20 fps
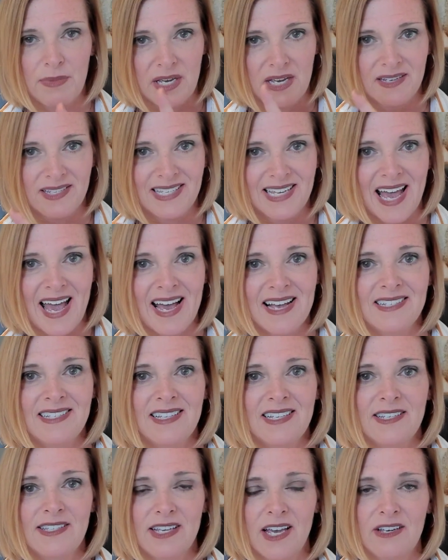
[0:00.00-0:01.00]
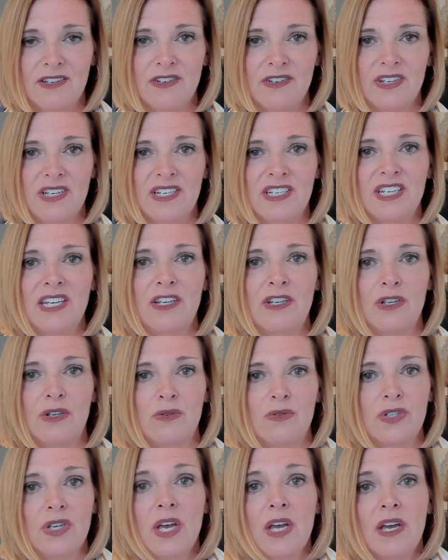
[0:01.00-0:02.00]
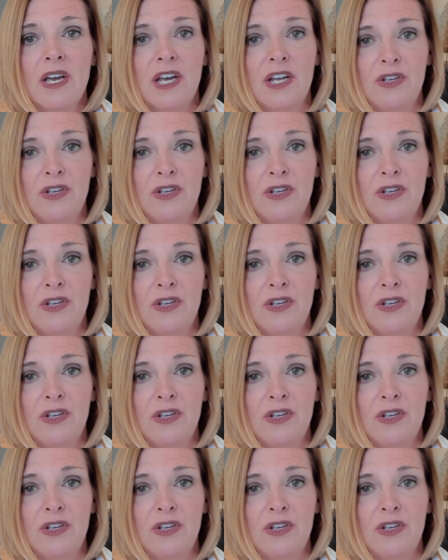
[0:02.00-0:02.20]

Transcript: Because as the cycle continues